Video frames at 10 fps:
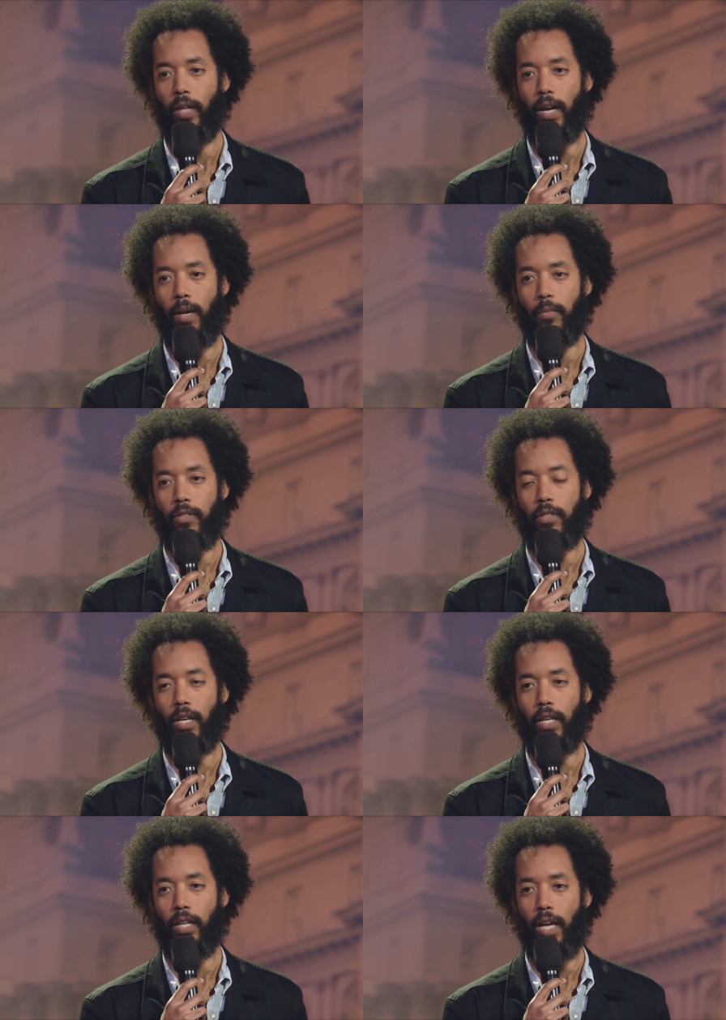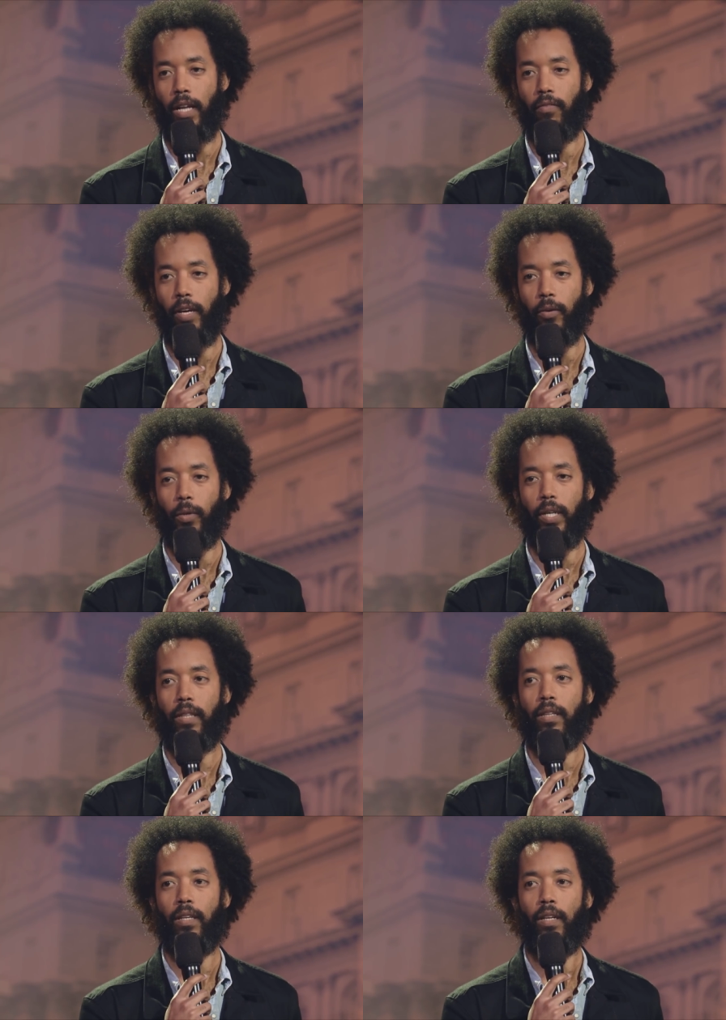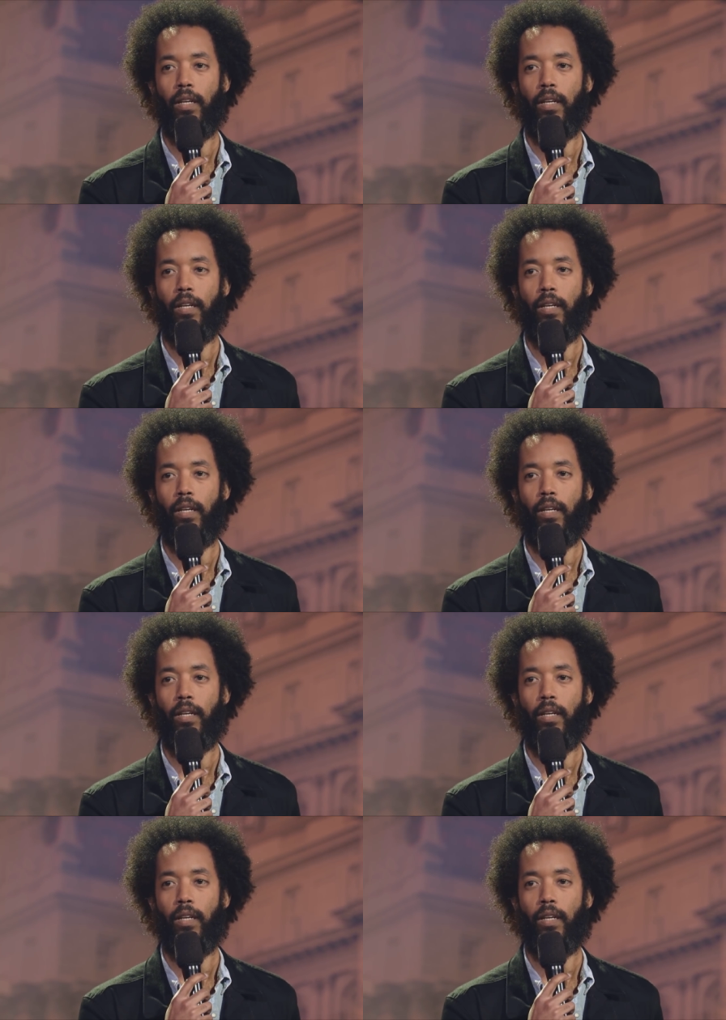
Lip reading: that I'm stuck in an elevator with.